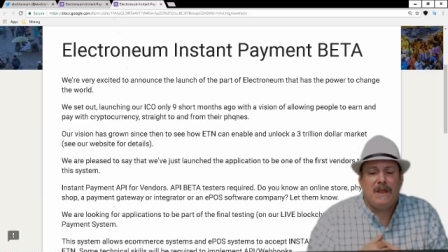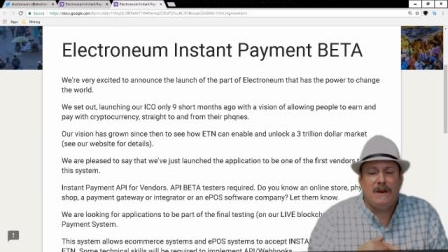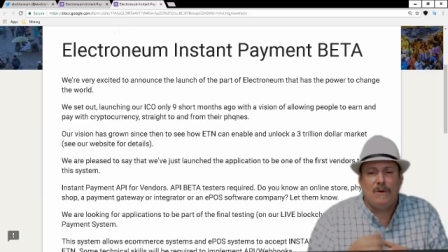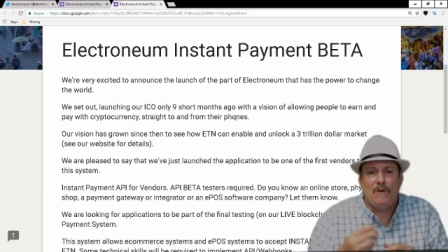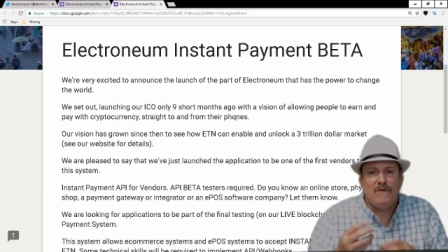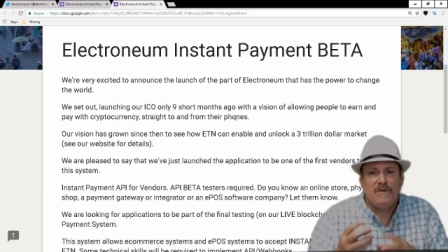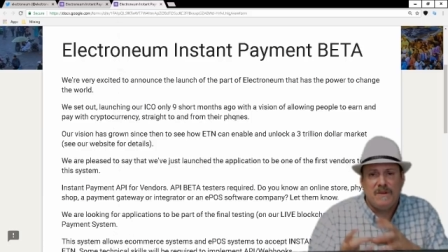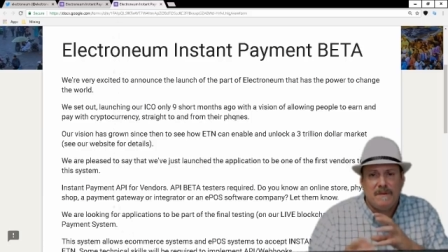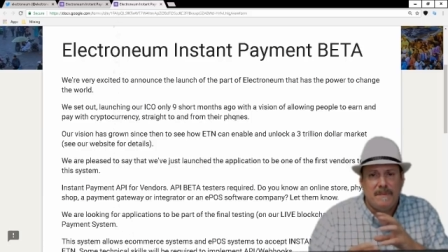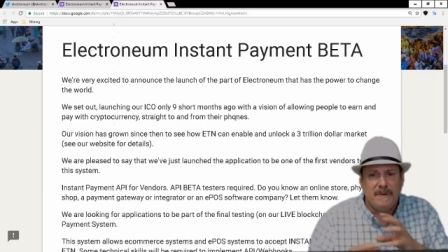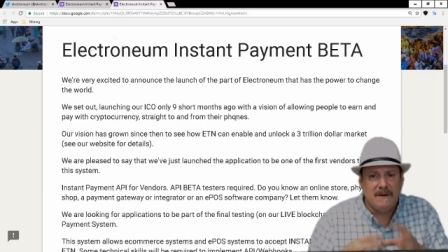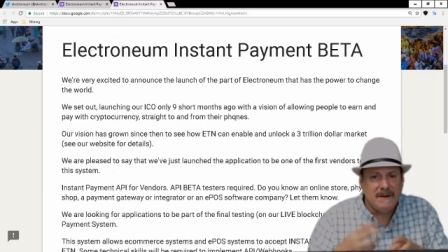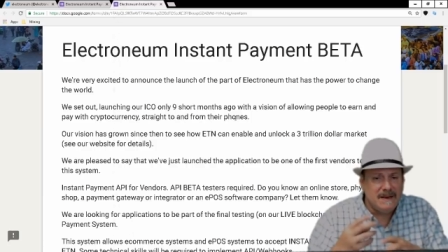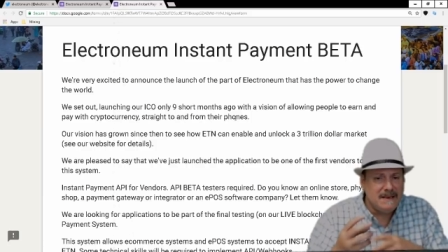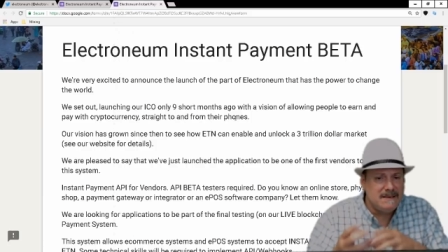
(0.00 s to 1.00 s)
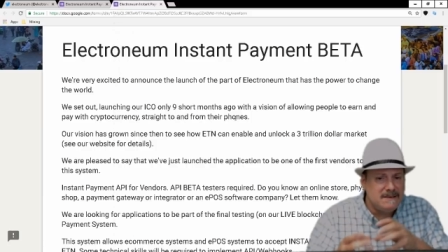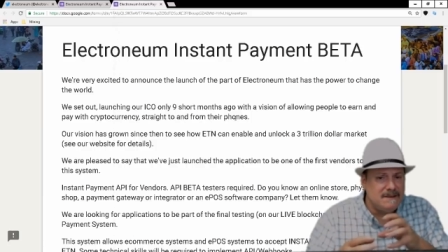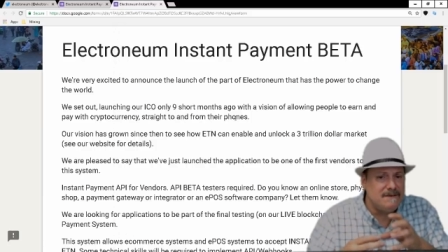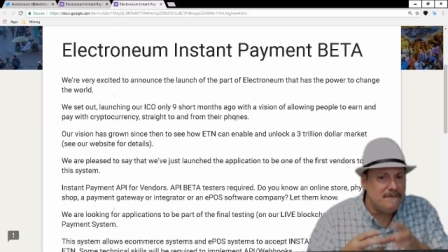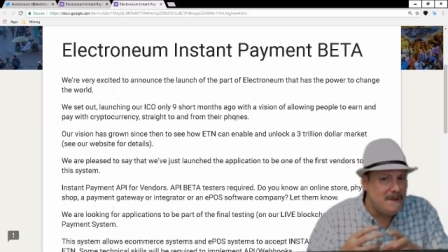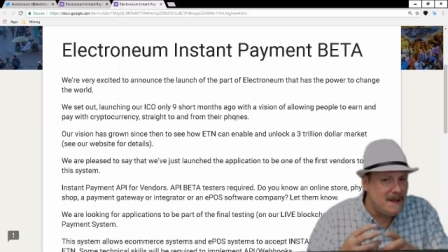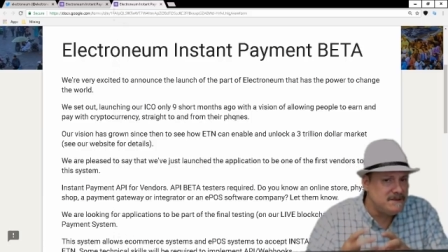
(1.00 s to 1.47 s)
And over the periods
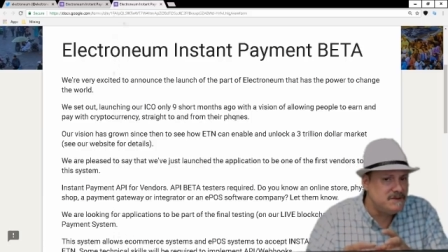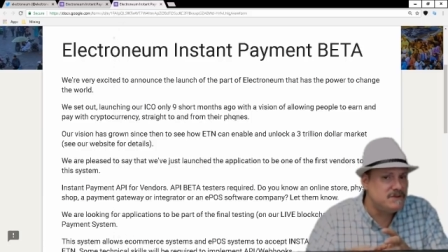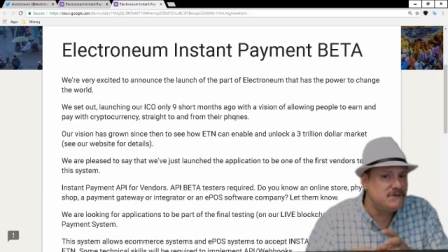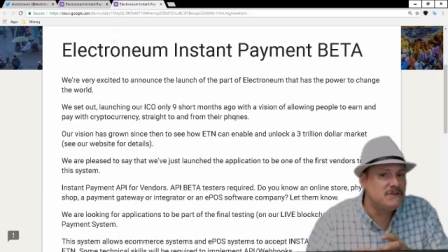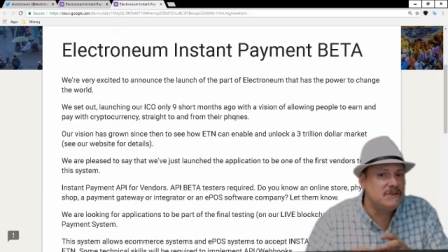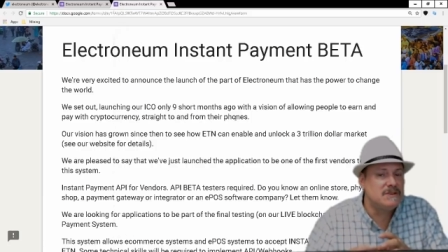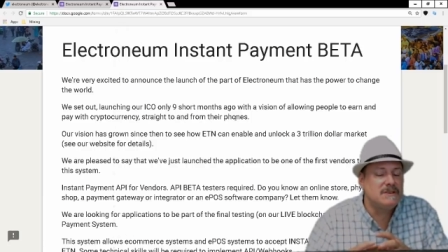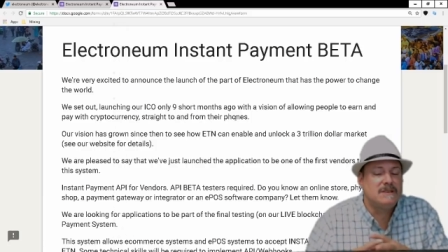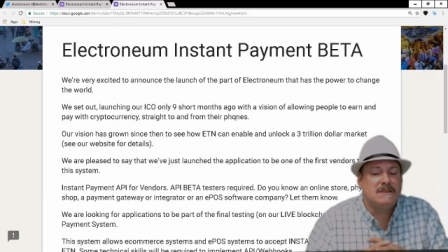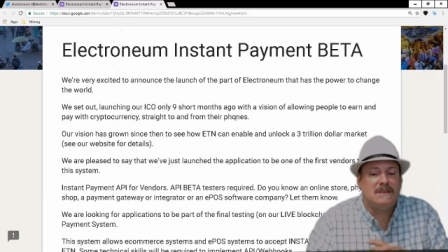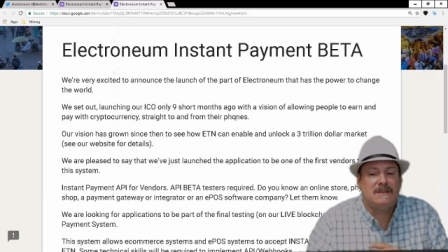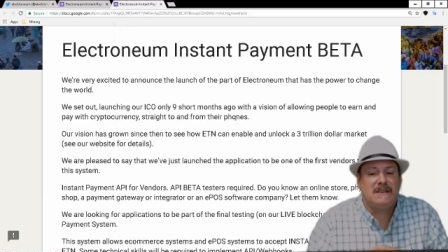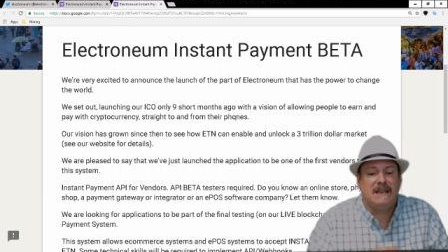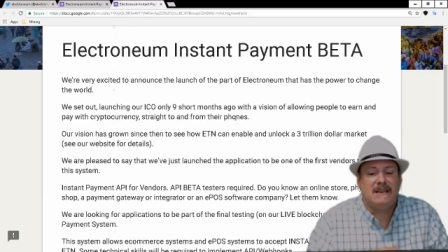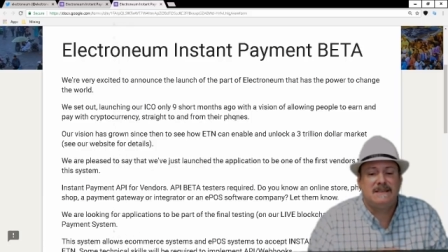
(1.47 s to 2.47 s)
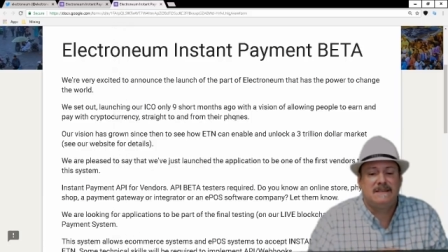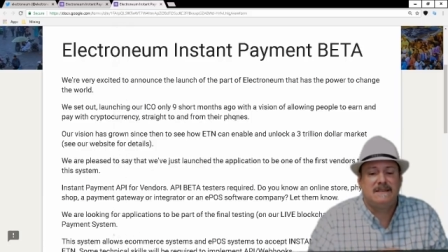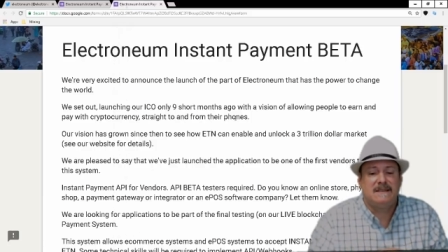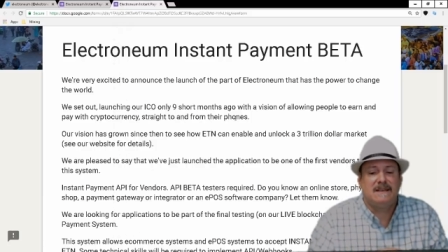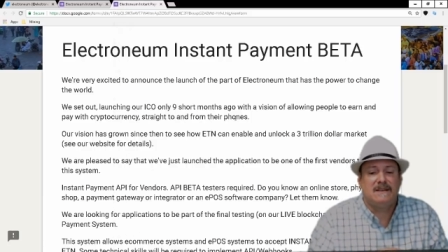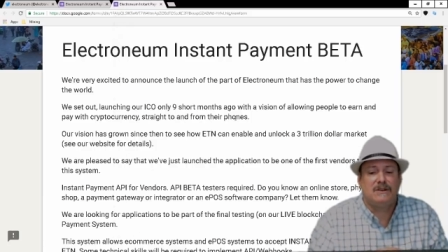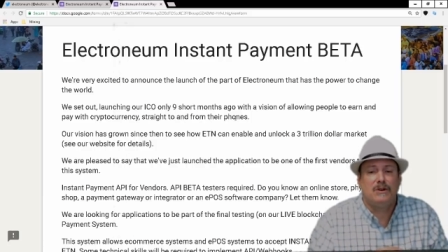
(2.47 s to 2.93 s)
of months, uh, they'll get
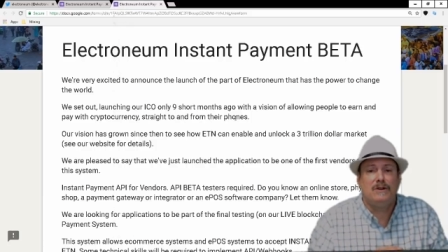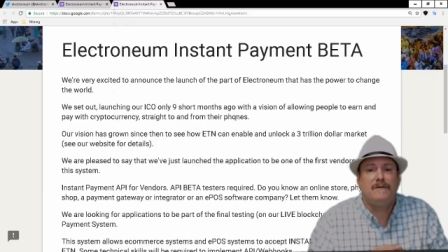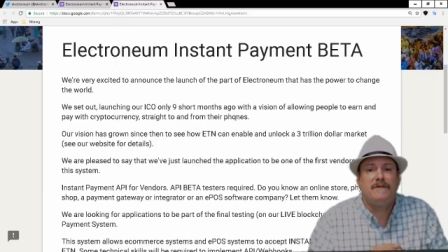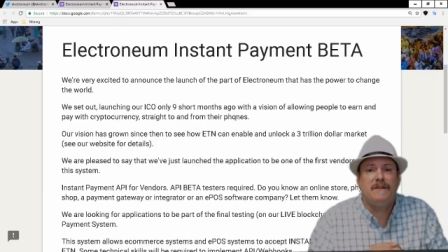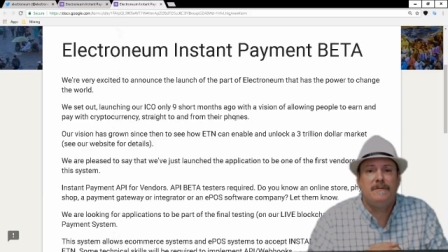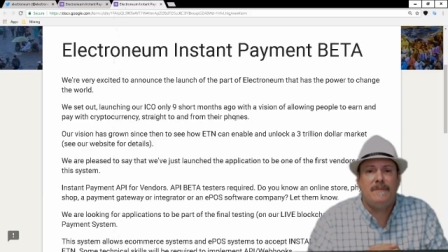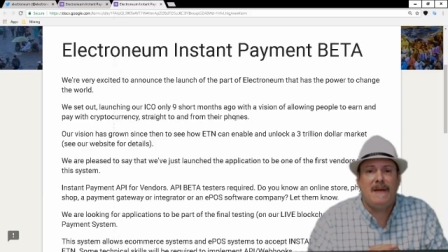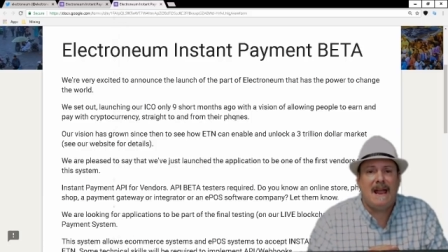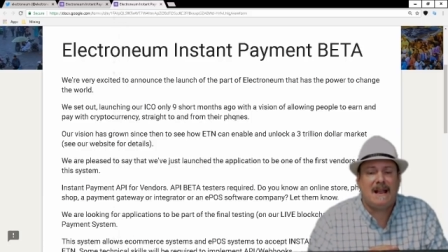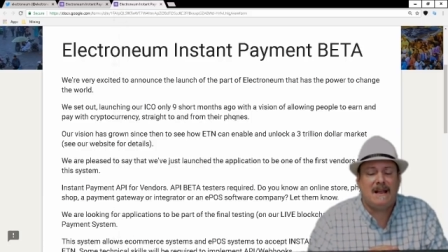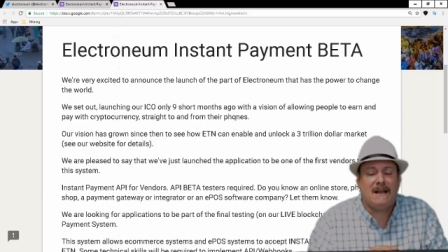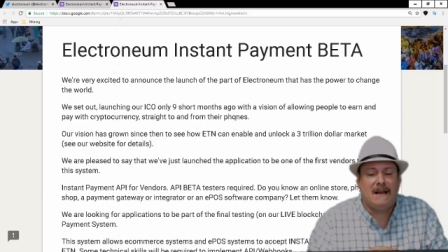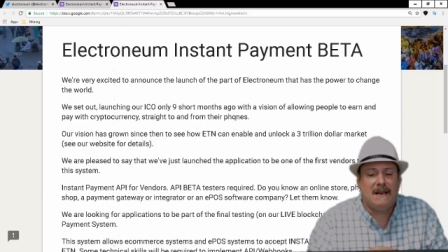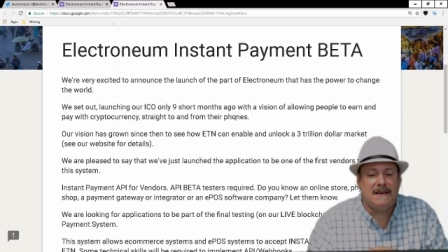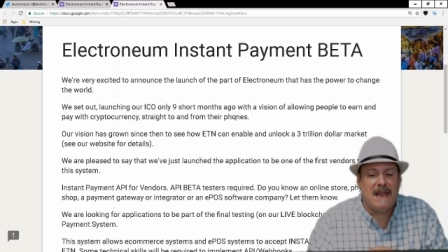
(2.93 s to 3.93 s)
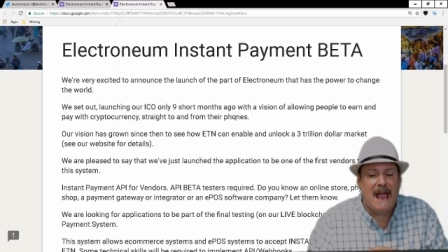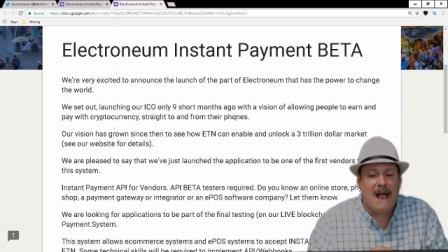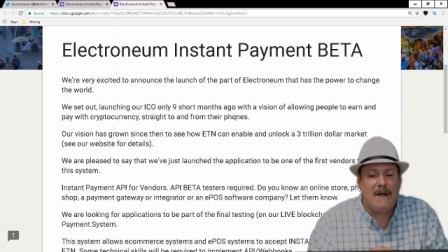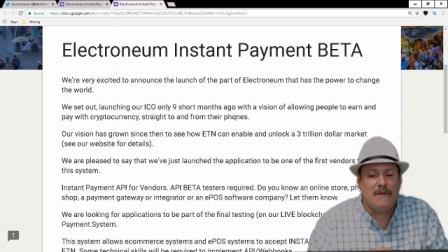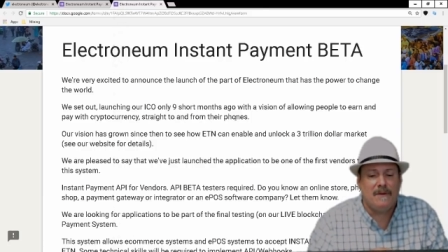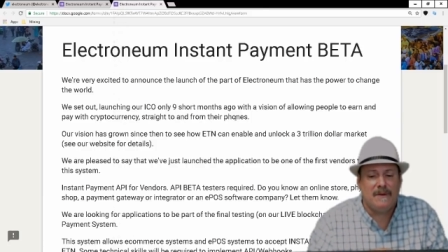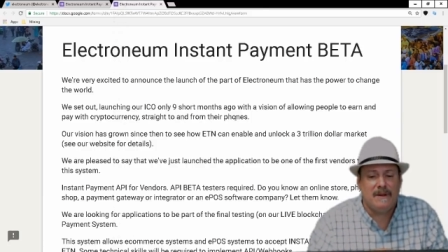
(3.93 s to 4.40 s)
uh, good feedback on
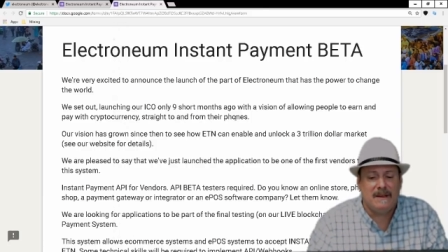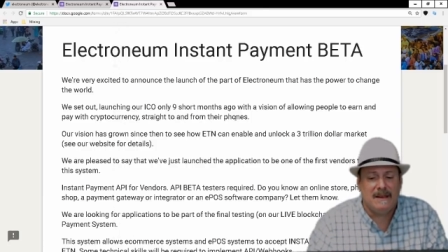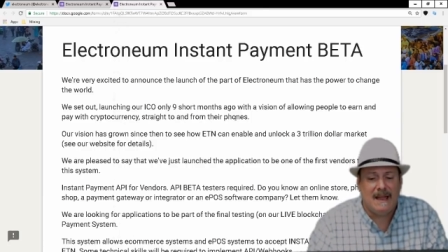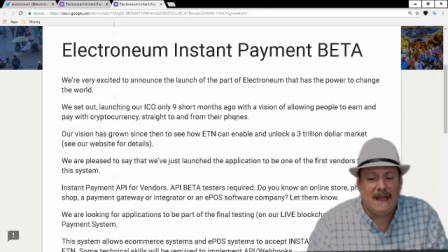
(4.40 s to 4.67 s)
how the,